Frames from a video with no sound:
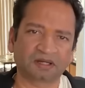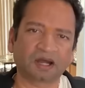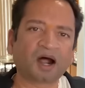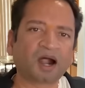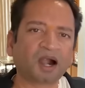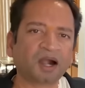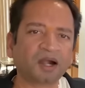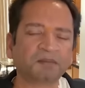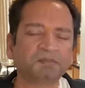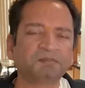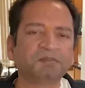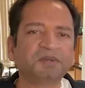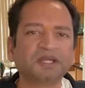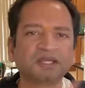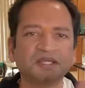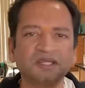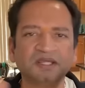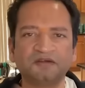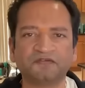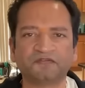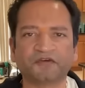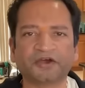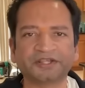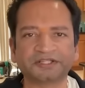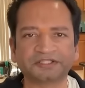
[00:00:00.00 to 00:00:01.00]
are big
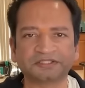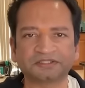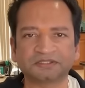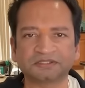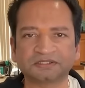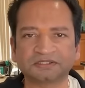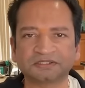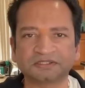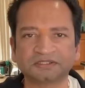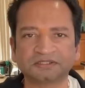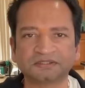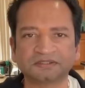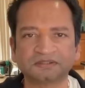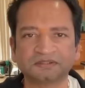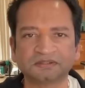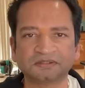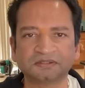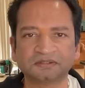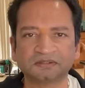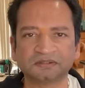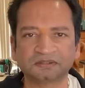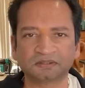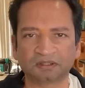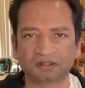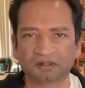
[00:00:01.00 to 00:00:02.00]
investors,
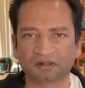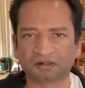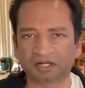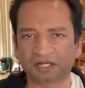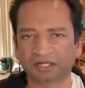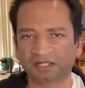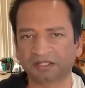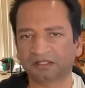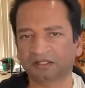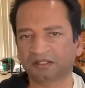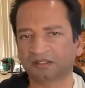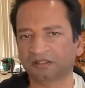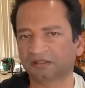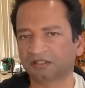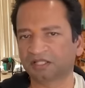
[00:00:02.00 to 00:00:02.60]
right?